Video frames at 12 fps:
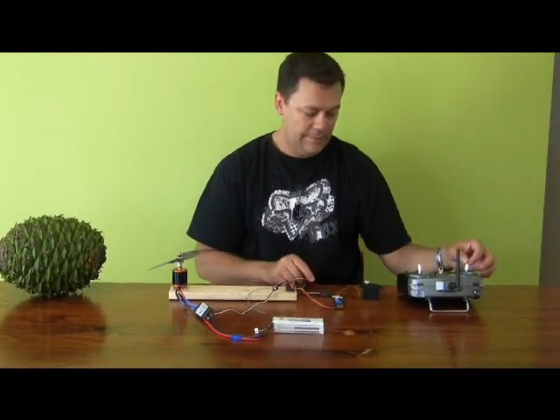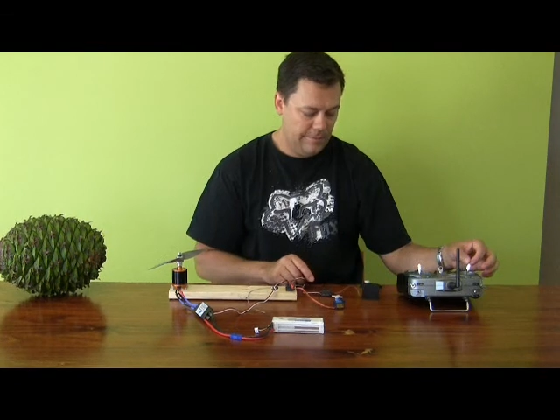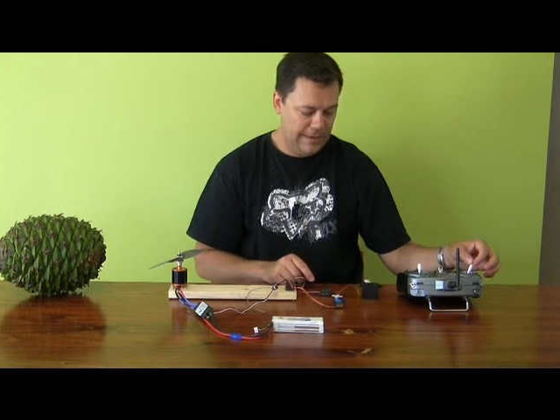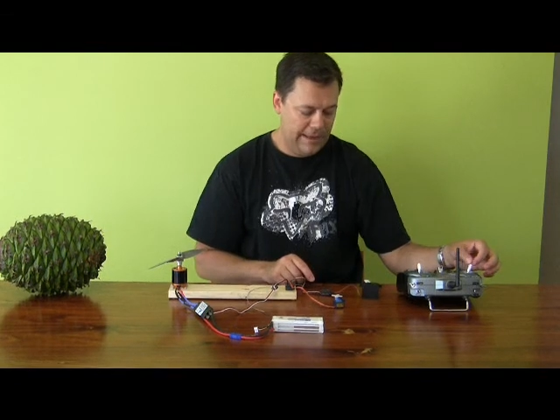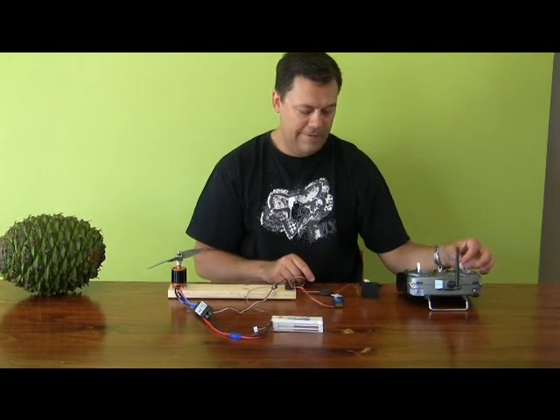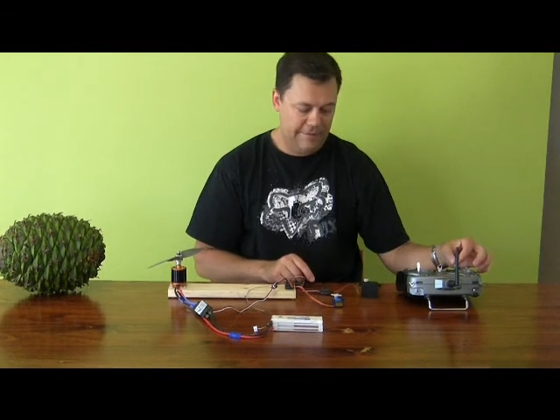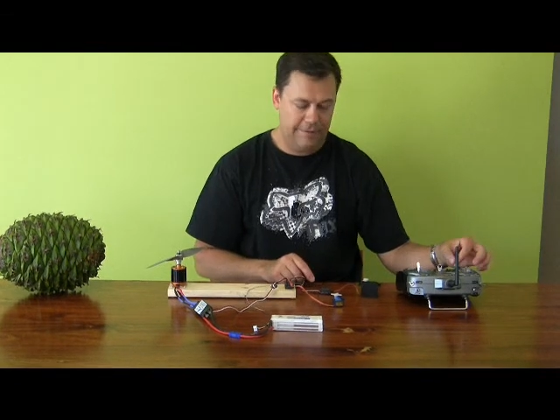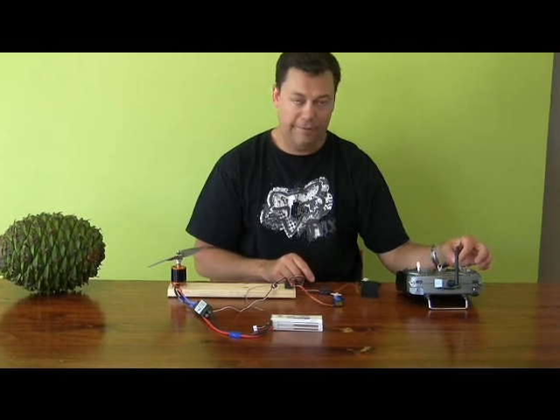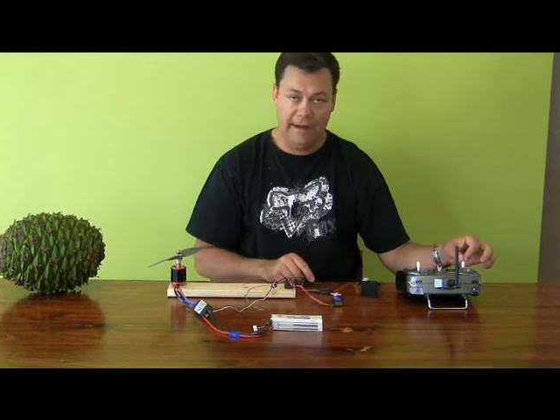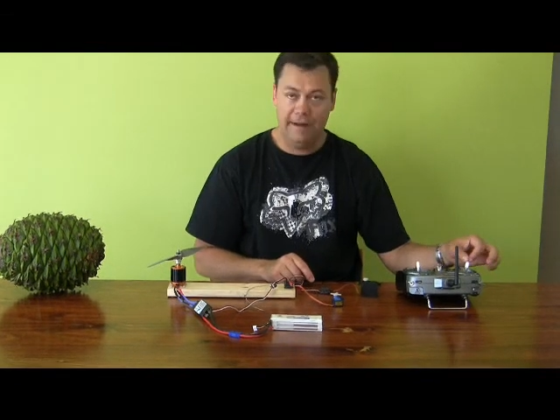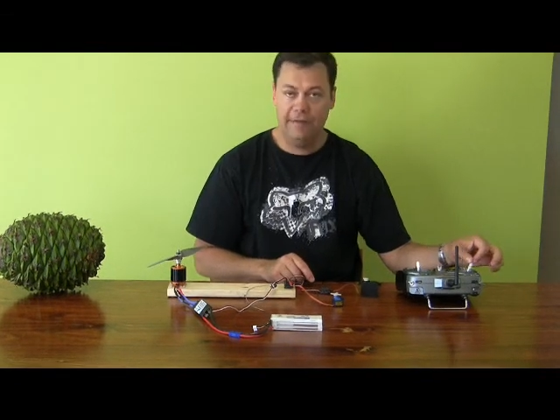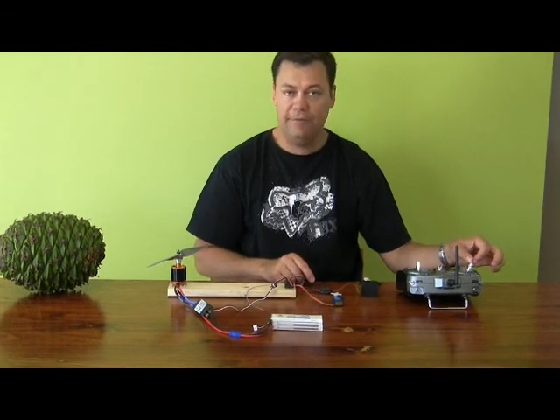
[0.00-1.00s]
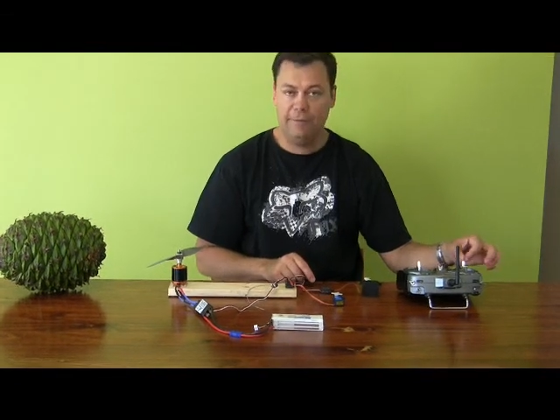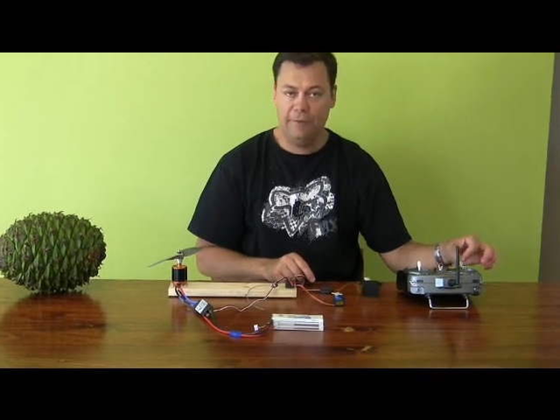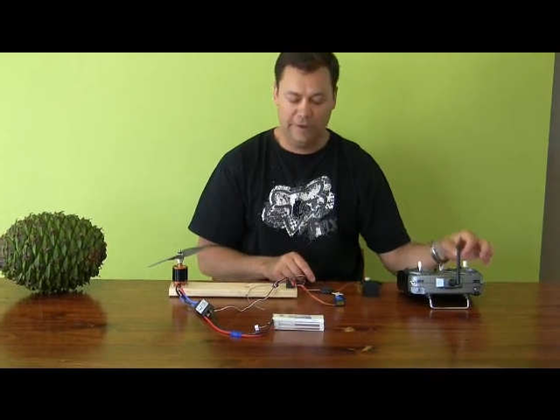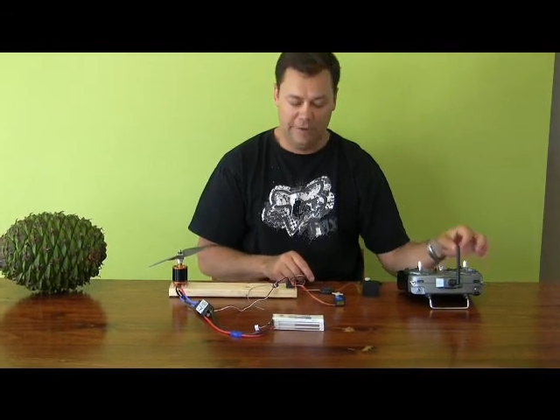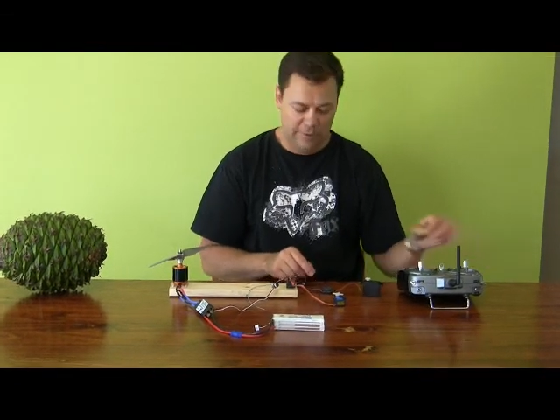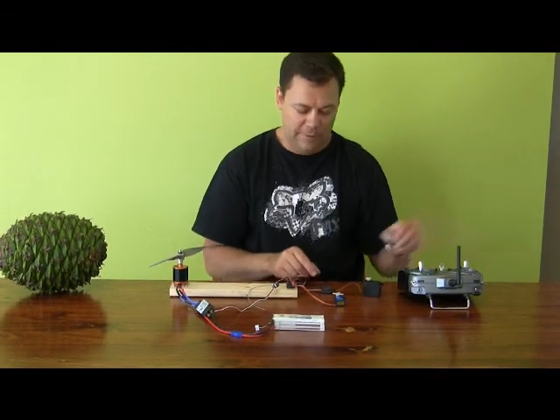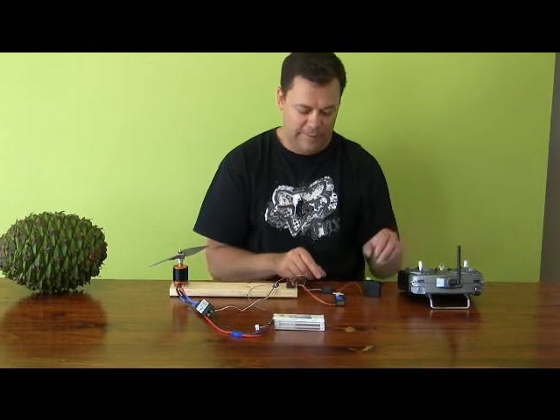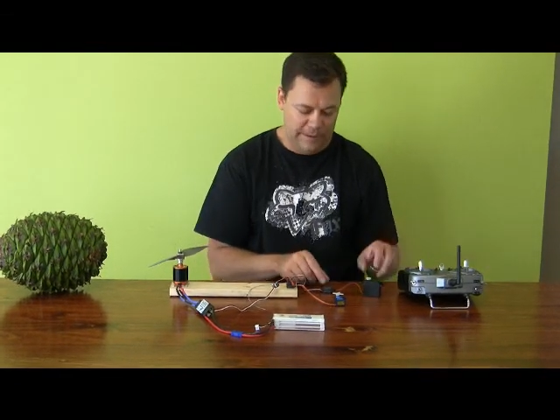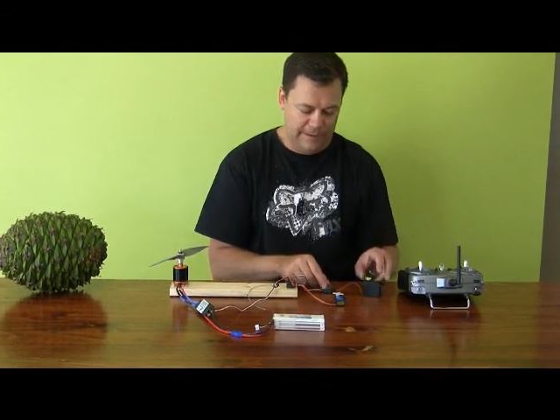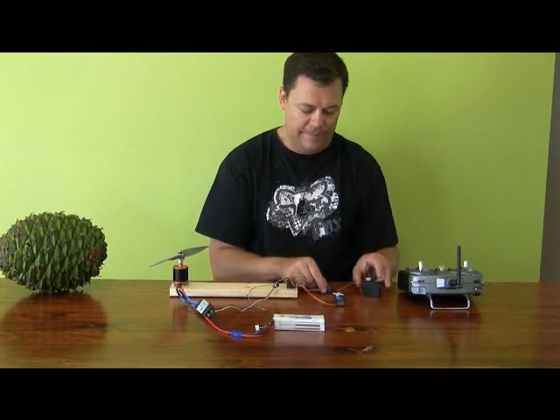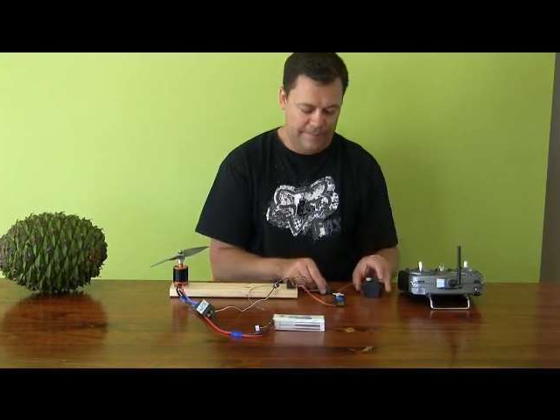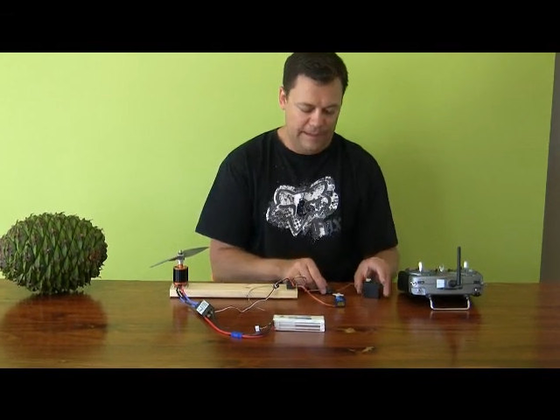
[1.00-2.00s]
We have a rudder that's working normally.
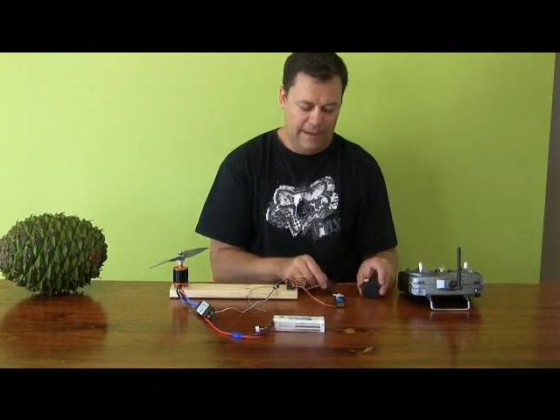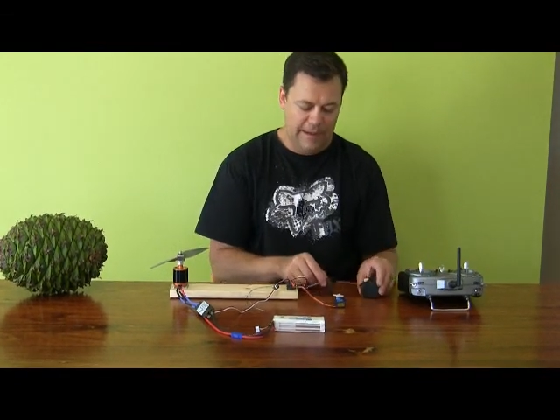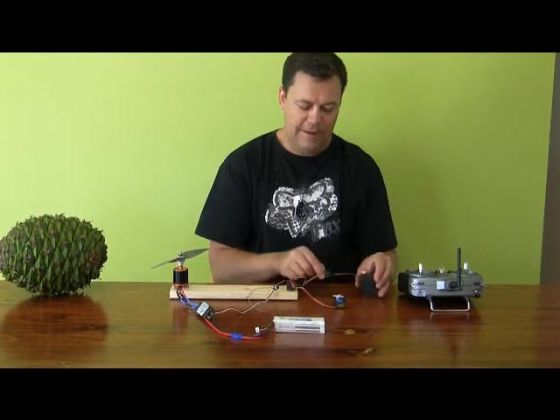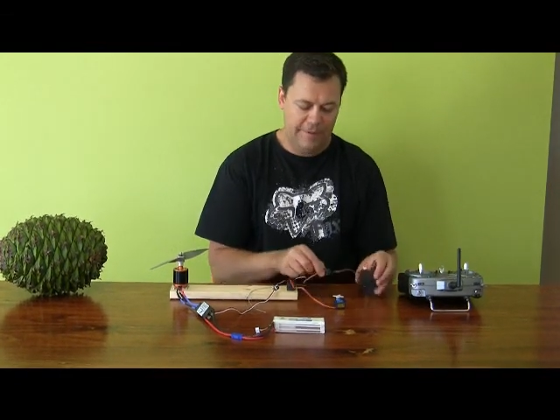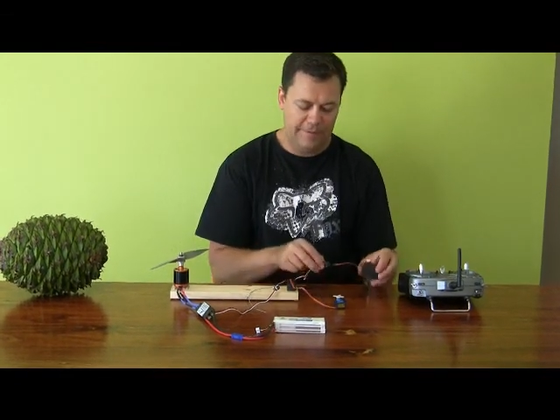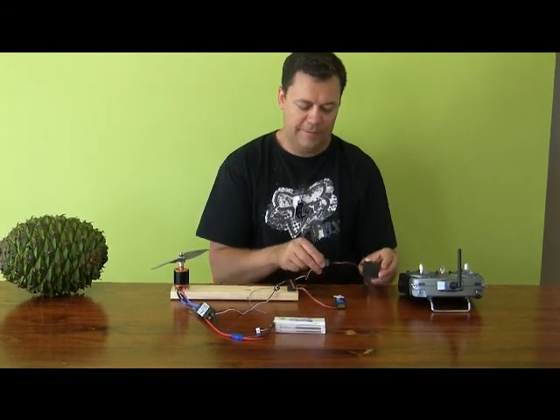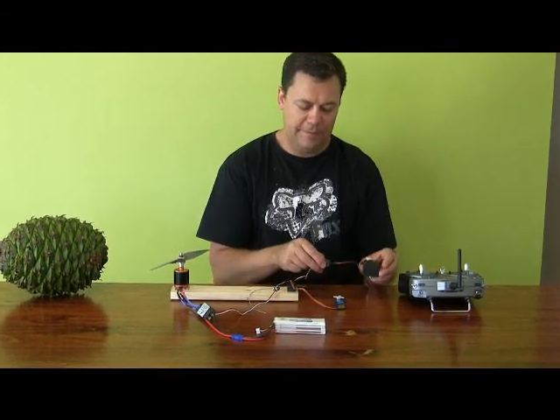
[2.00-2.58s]
However,